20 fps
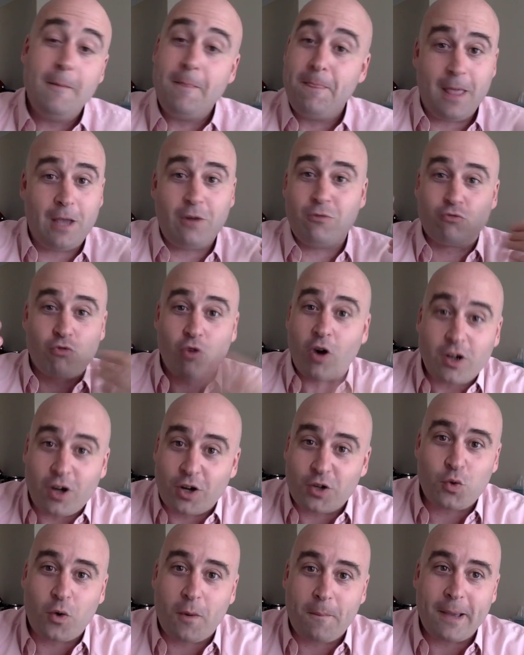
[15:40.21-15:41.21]
they run
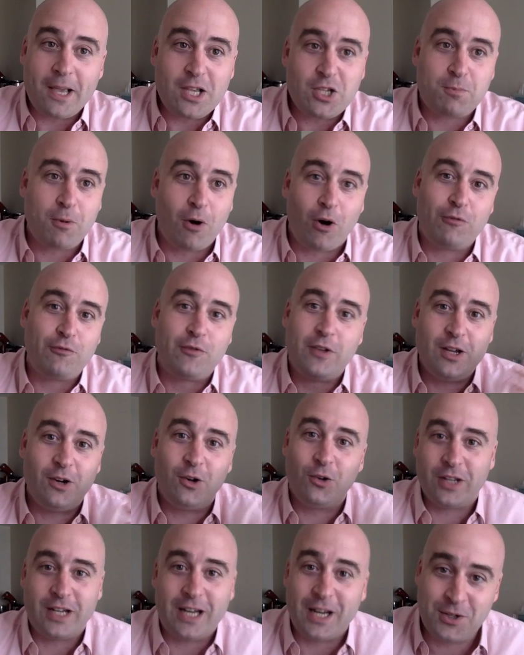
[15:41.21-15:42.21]
onto a baseball
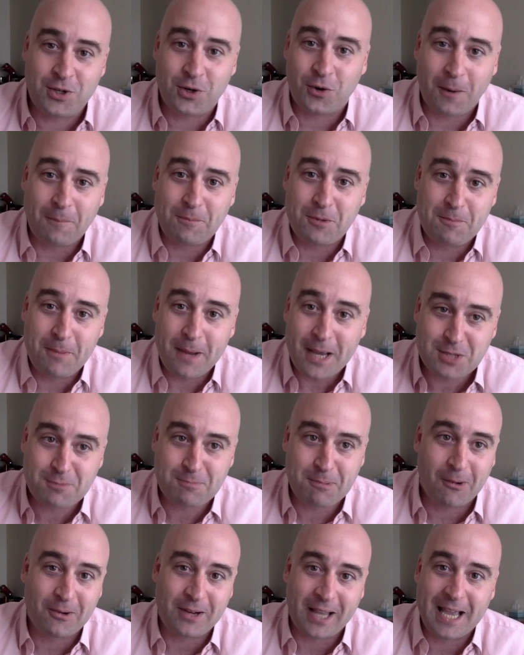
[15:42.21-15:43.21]
field and interrupt a
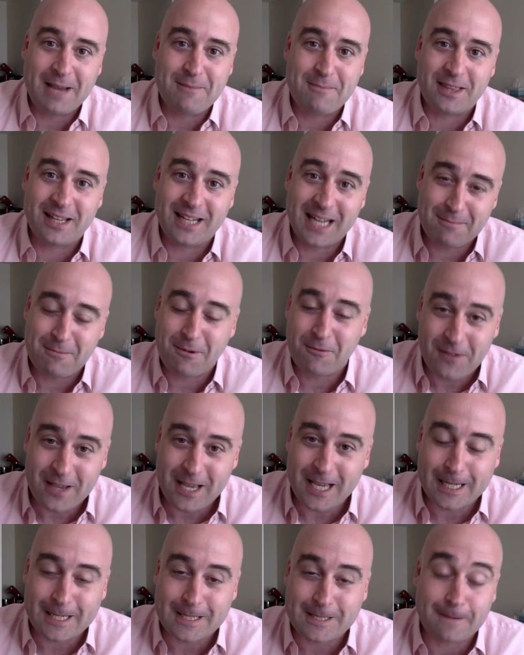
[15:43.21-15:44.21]
baseball game in the name of
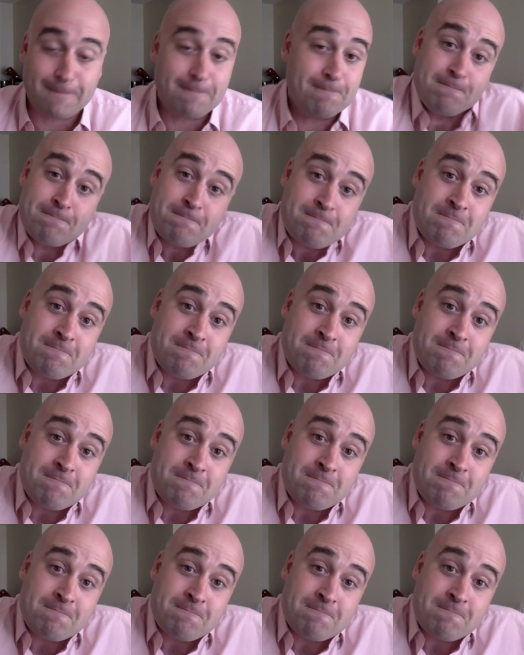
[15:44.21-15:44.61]
veganism.